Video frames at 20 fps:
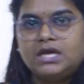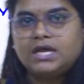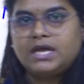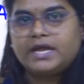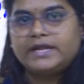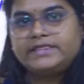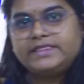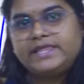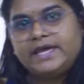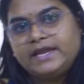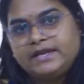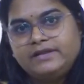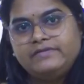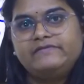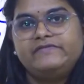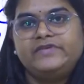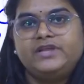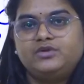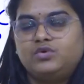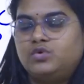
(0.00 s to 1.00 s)
and then
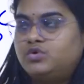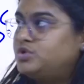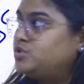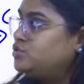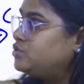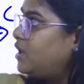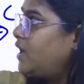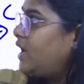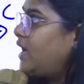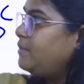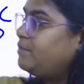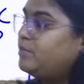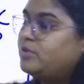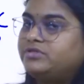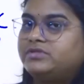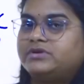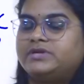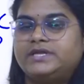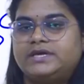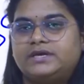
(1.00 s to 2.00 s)
we'll go to the
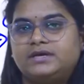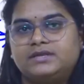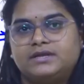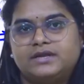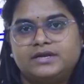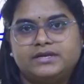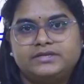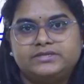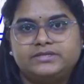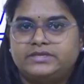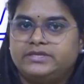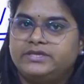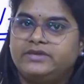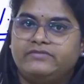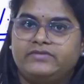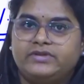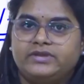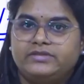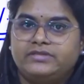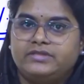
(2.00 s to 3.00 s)
hypothetical condition
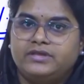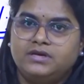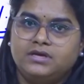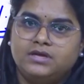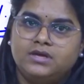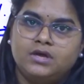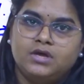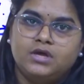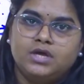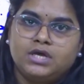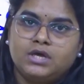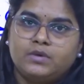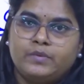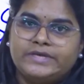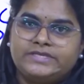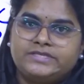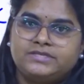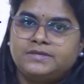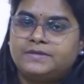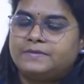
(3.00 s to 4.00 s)
given in the
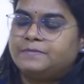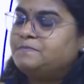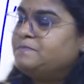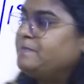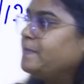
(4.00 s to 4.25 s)
question.